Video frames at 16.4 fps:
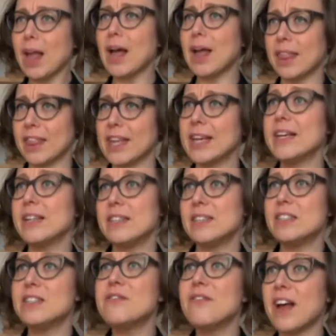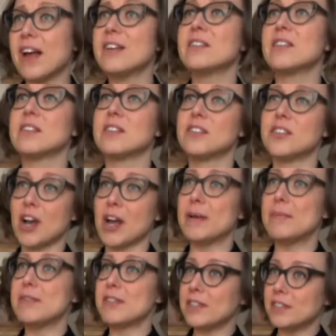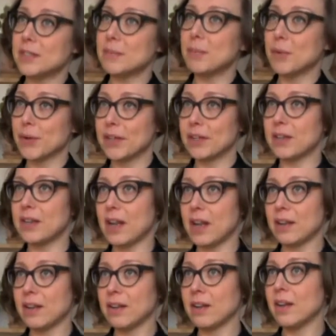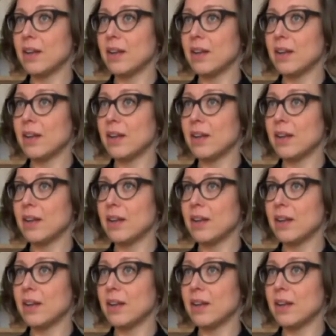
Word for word: I think in these fast times, it's important that